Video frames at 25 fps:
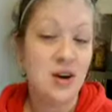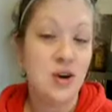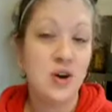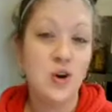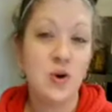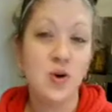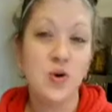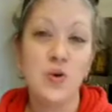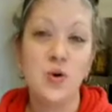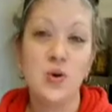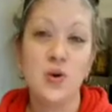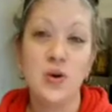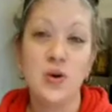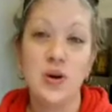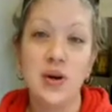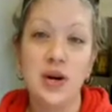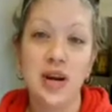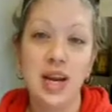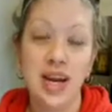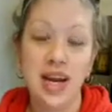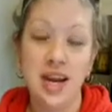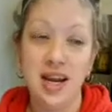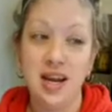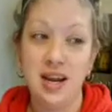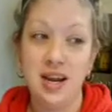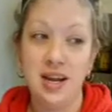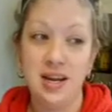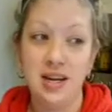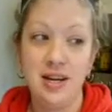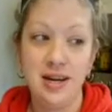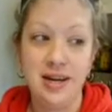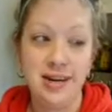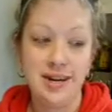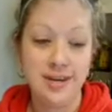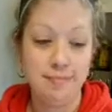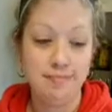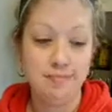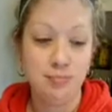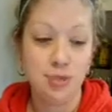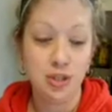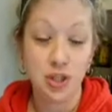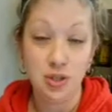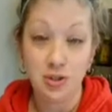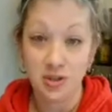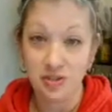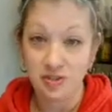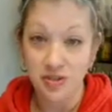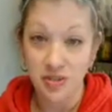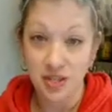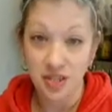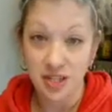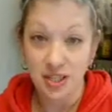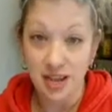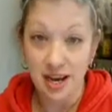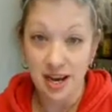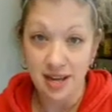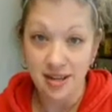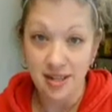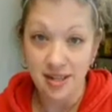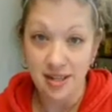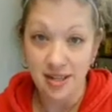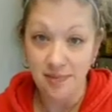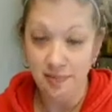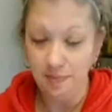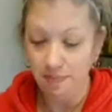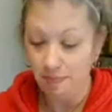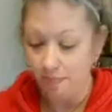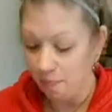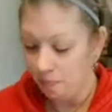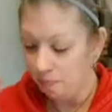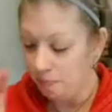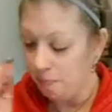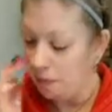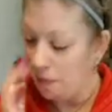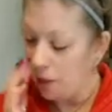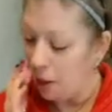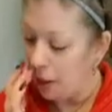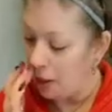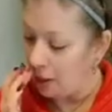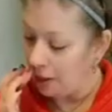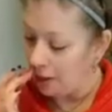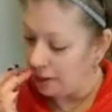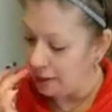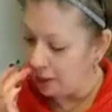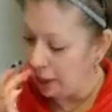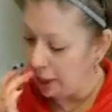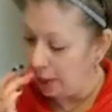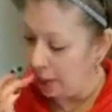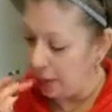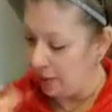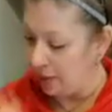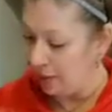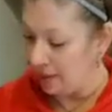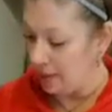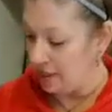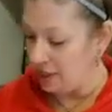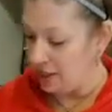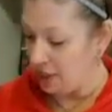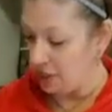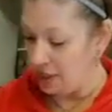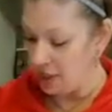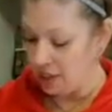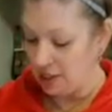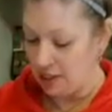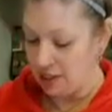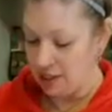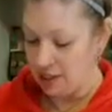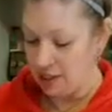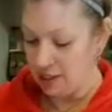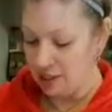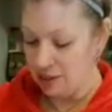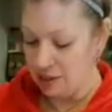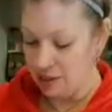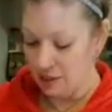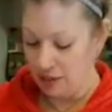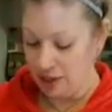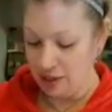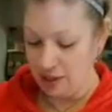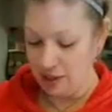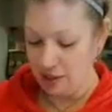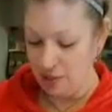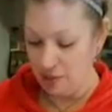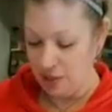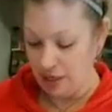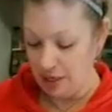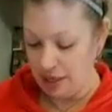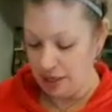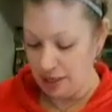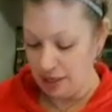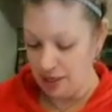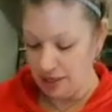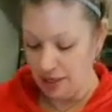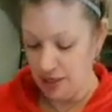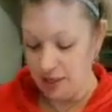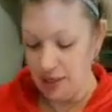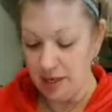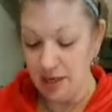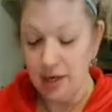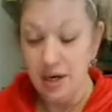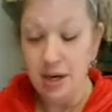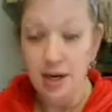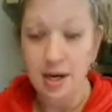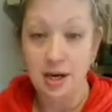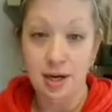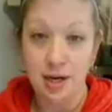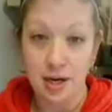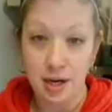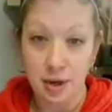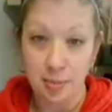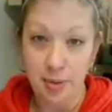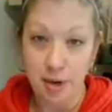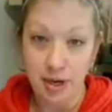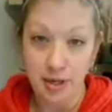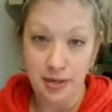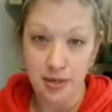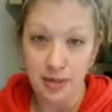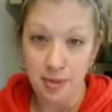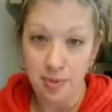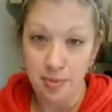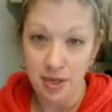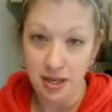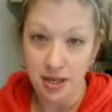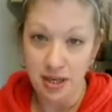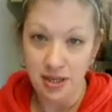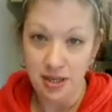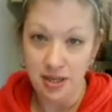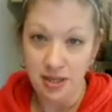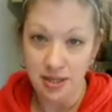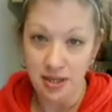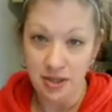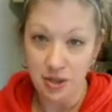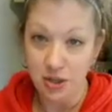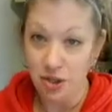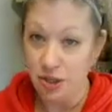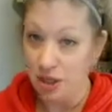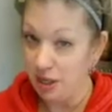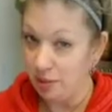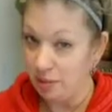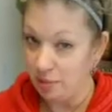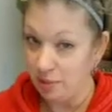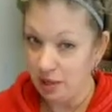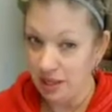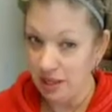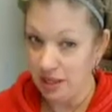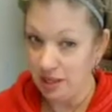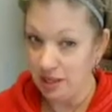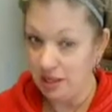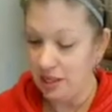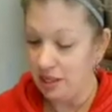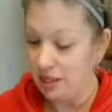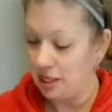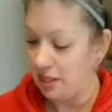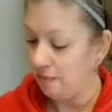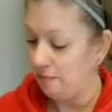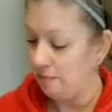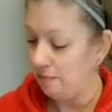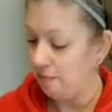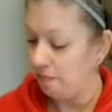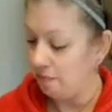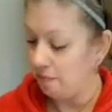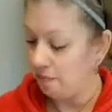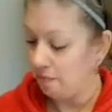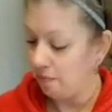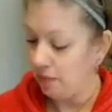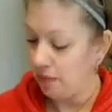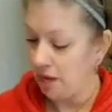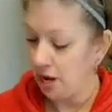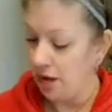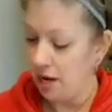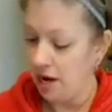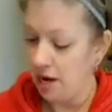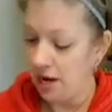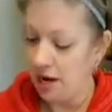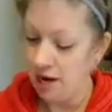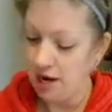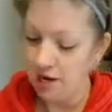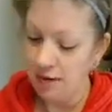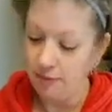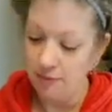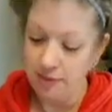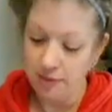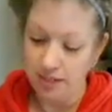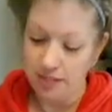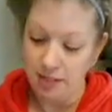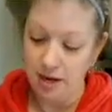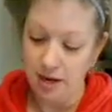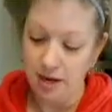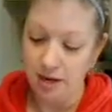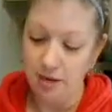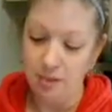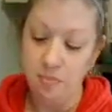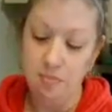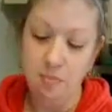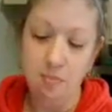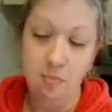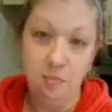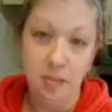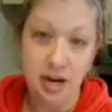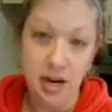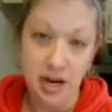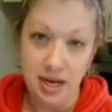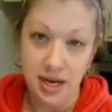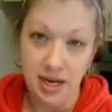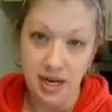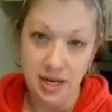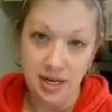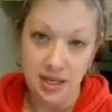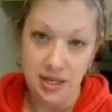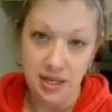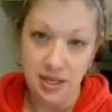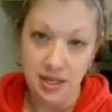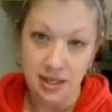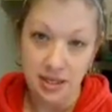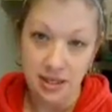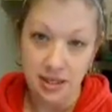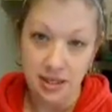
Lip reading: or a tuna fish salad. So it's just going to be garbanzo beans or chickpeas, some mayonnaise.